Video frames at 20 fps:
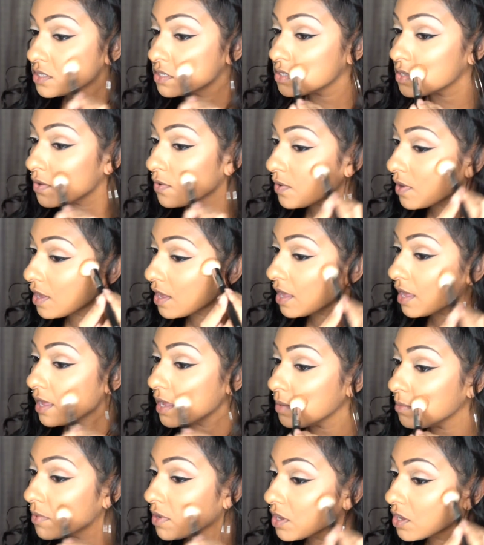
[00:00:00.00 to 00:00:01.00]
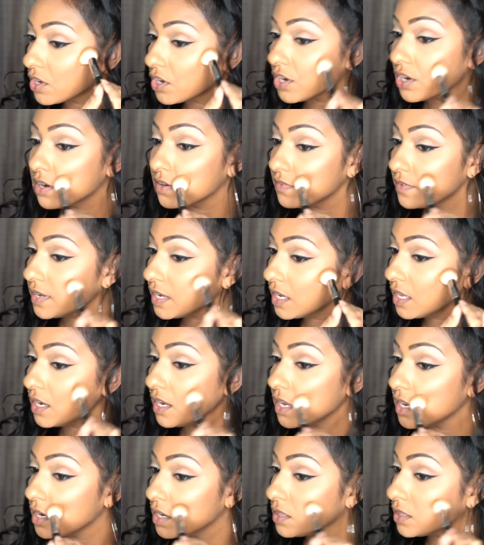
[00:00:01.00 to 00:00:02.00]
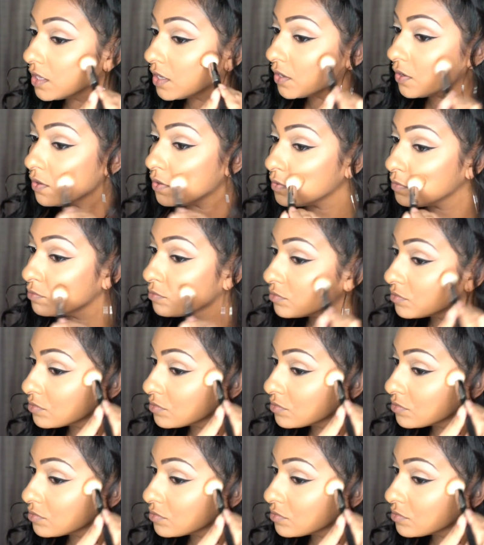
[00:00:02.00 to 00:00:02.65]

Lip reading: So I'm curving it in a little,